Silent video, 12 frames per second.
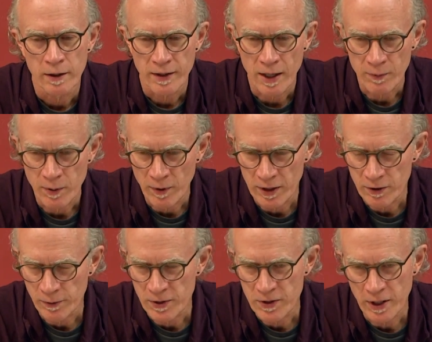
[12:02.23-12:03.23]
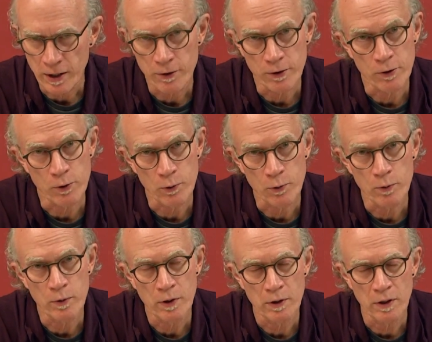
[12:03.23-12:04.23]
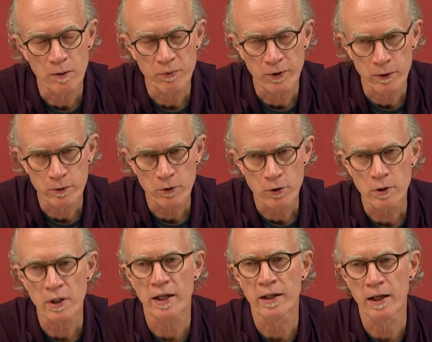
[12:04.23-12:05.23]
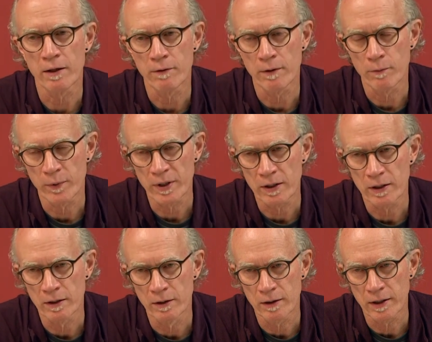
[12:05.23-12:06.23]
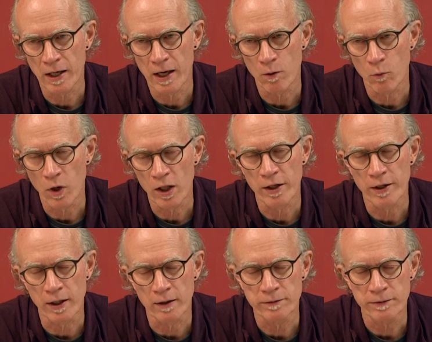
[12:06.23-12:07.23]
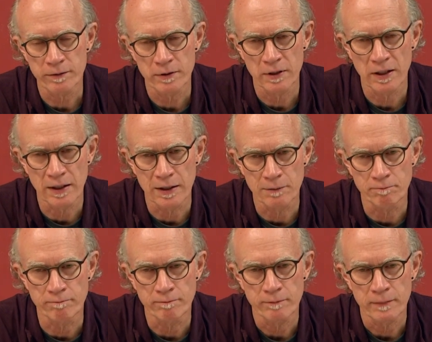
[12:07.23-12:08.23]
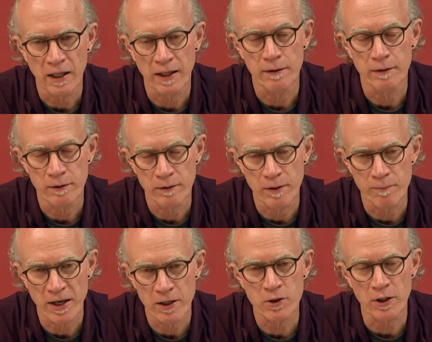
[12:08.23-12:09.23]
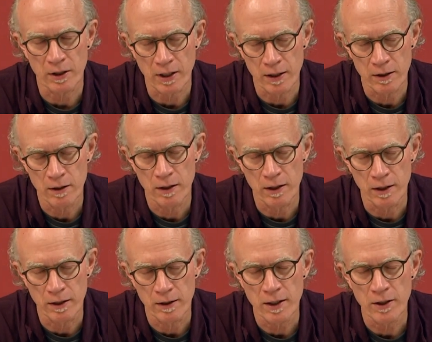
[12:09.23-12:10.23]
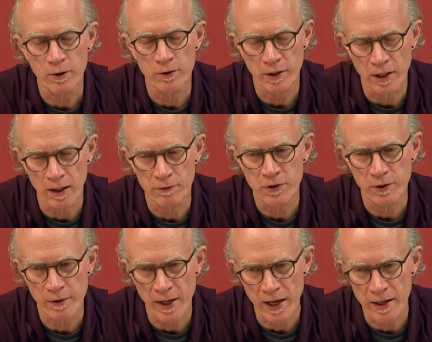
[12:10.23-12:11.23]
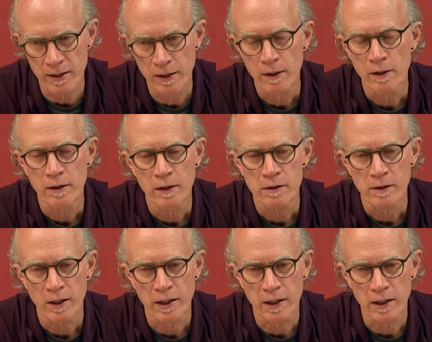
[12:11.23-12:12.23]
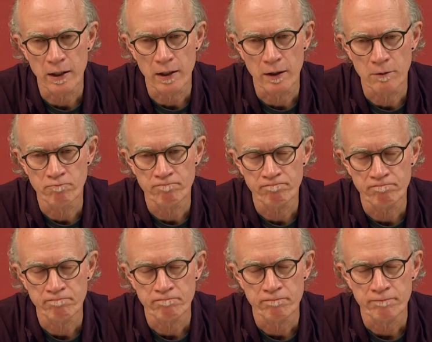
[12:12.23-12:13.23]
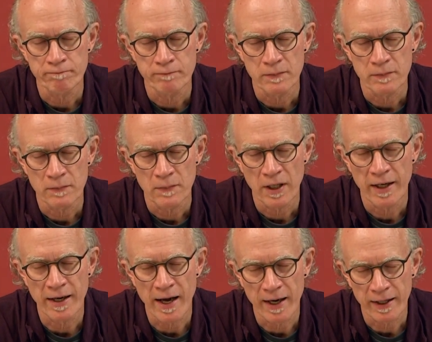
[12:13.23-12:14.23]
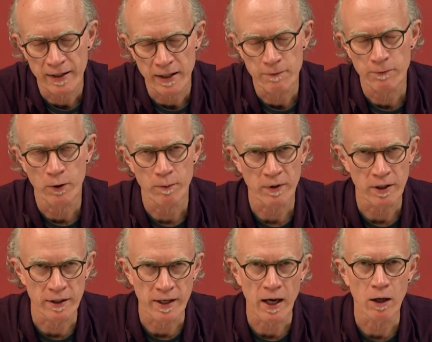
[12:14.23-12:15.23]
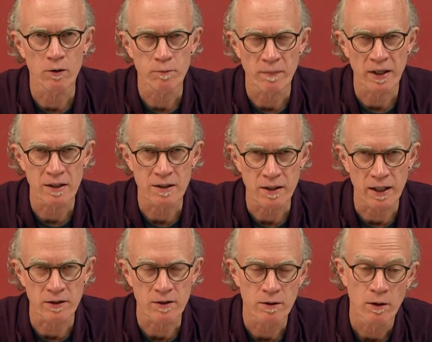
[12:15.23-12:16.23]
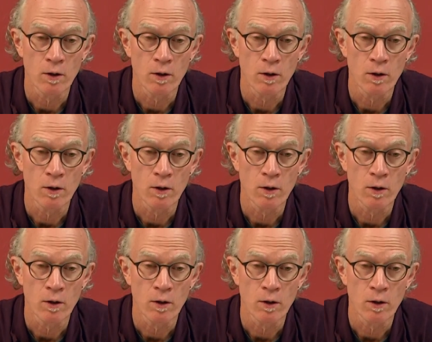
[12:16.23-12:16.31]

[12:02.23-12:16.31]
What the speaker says: Then we went to a standard gu approach, and then we got well enough, the patient got healed enough so that an aconite formula now made sense.